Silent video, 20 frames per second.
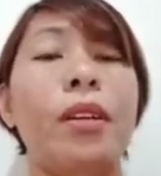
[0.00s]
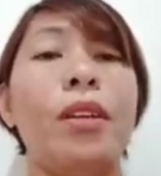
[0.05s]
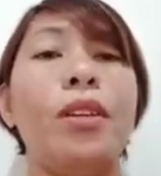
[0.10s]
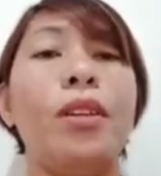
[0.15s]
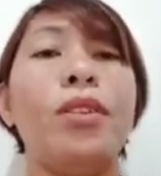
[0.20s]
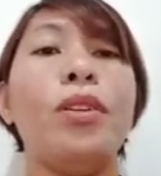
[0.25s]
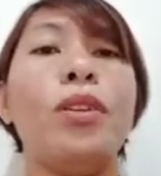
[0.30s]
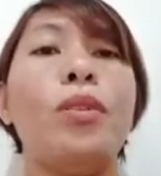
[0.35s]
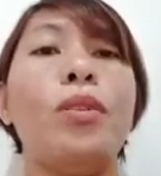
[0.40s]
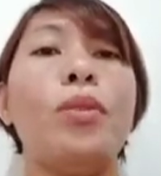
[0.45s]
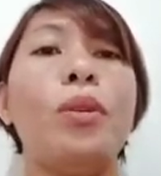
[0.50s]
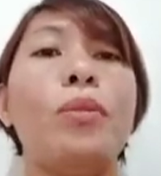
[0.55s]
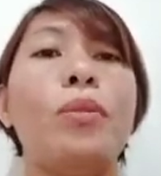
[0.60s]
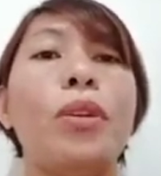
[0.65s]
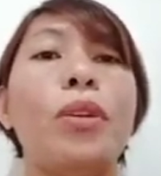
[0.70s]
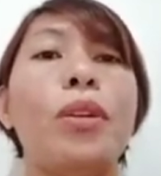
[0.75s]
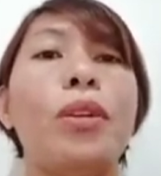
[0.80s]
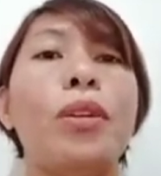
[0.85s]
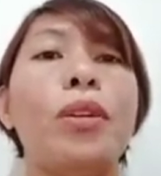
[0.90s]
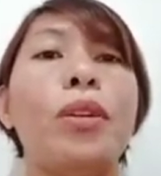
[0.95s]
So
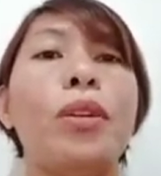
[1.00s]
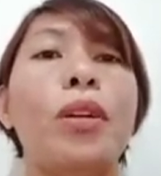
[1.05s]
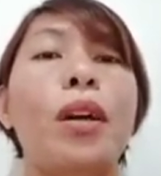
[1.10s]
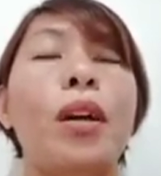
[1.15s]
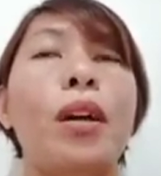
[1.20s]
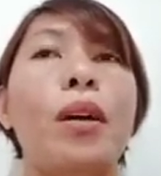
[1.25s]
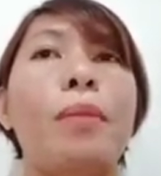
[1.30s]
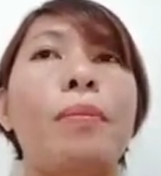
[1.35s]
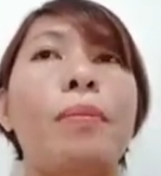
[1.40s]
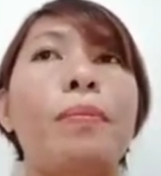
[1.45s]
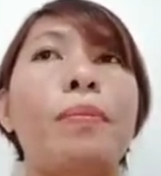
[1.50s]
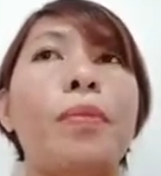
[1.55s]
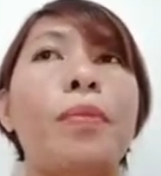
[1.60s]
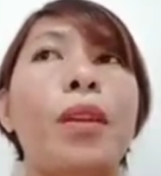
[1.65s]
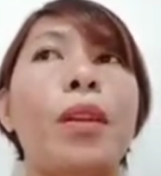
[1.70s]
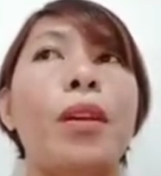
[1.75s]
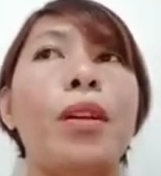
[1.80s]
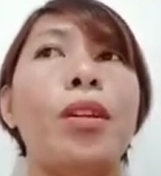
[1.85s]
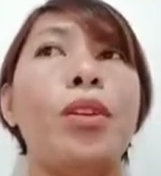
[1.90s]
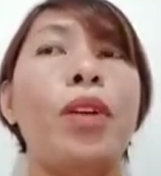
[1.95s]

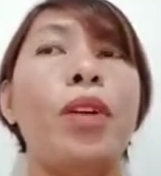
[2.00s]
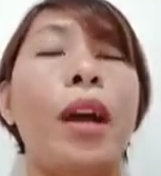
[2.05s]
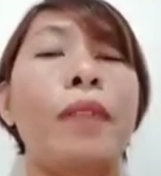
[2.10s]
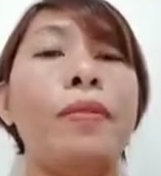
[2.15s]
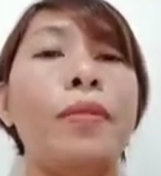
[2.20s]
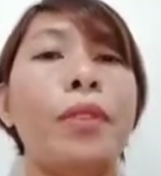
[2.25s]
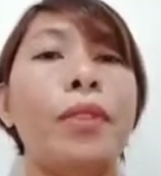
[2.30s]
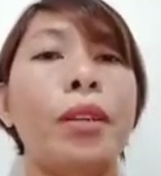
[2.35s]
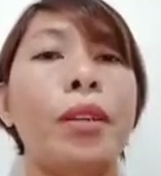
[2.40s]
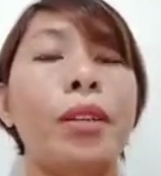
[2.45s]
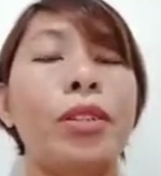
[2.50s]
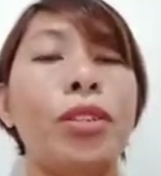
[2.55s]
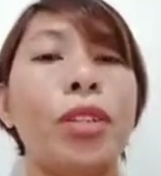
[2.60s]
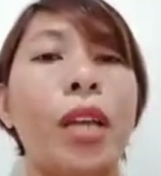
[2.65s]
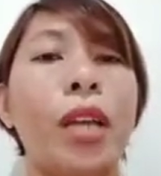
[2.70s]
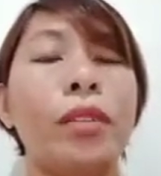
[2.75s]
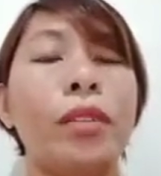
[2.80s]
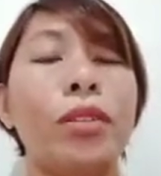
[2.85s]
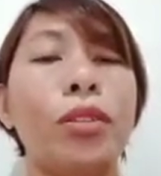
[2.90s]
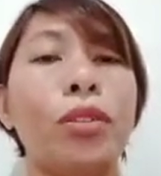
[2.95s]
you have the
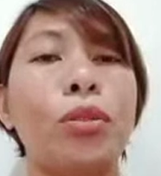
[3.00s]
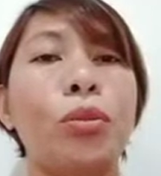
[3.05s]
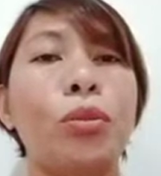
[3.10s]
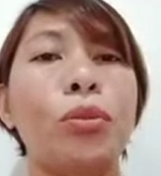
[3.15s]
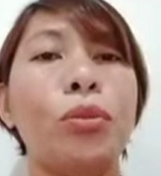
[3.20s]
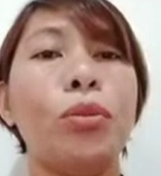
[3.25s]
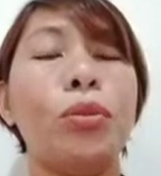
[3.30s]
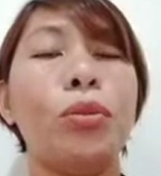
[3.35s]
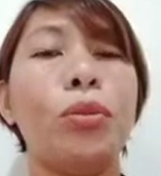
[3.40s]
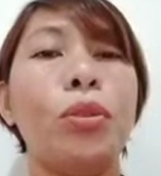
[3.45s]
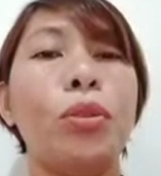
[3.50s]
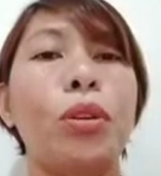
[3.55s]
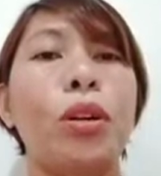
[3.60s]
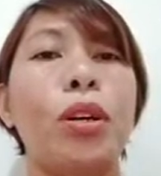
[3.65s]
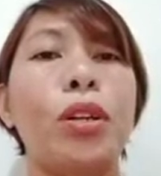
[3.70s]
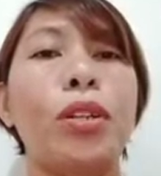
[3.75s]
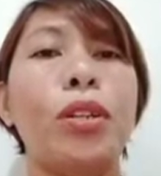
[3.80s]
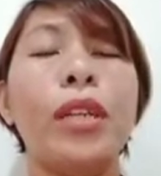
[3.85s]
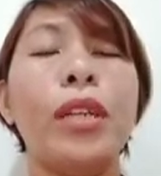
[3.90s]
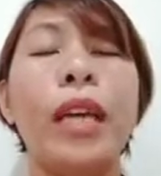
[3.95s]
chance to,
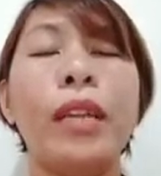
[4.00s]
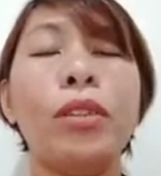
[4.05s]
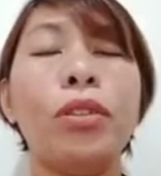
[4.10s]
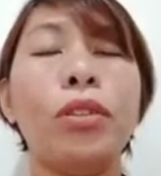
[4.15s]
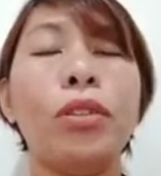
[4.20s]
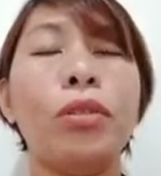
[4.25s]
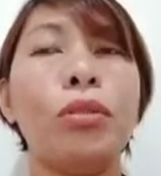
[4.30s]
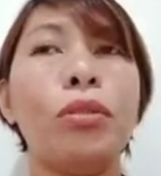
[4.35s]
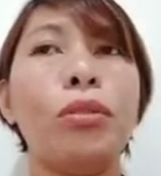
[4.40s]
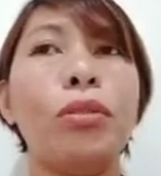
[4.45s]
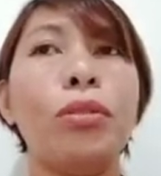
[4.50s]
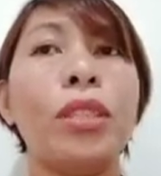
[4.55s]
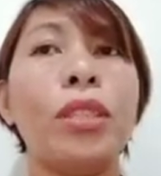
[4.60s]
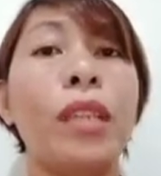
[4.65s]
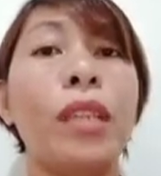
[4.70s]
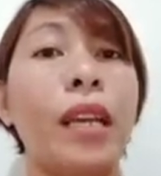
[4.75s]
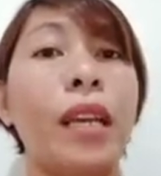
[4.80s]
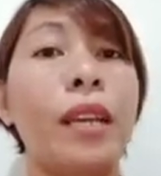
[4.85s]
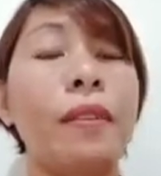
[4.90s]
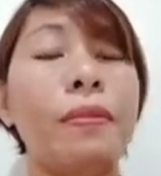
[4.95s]
you get to
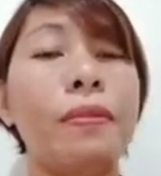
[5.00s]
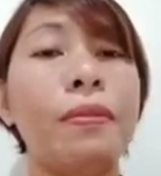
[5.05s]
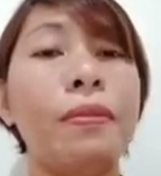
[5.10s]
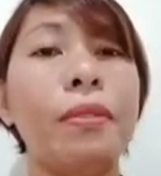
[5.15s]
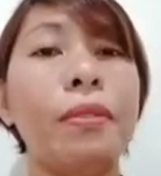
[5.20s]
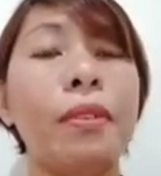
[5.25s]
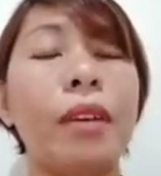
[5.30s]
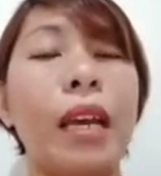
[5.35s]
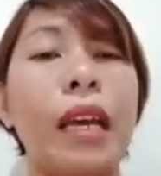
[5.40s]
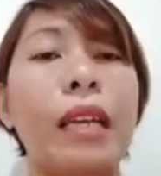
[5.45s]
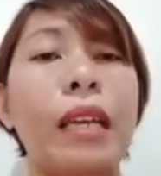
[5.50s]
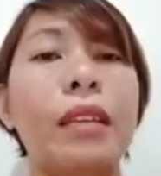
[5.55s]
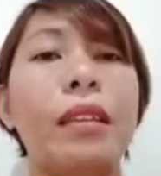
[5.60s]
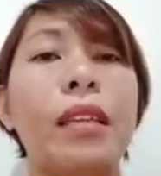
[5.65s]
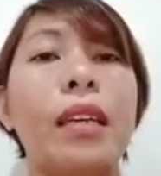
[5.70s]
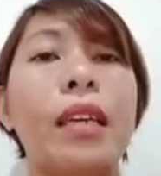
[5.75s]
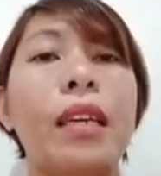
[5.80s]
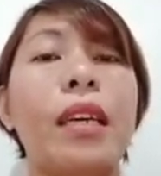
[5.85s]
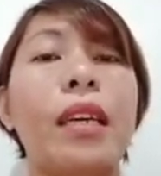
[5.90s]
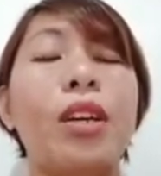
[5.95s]
save in
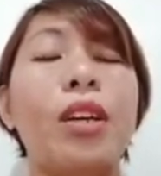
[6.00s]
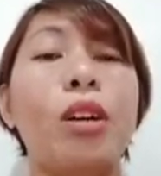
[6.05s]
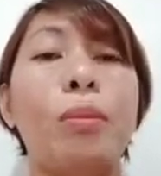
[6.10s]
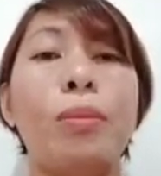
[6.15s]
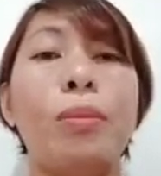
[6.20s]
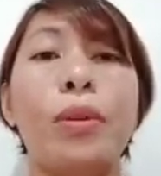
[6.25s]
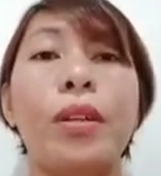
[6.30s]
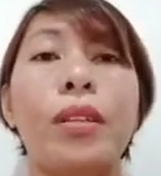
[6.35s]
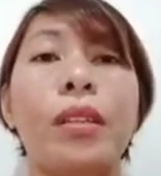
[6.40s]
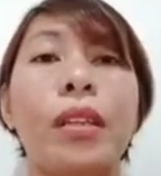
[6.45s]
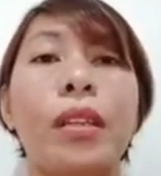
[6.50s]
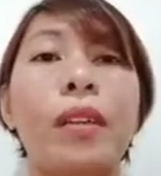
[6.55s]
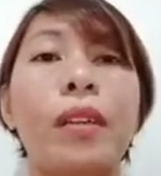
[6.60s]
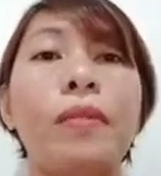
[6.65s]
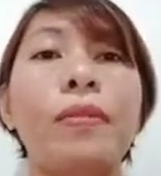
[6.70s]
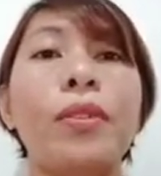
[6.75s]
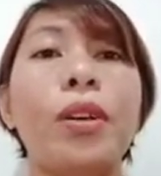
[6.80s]
the cooperative.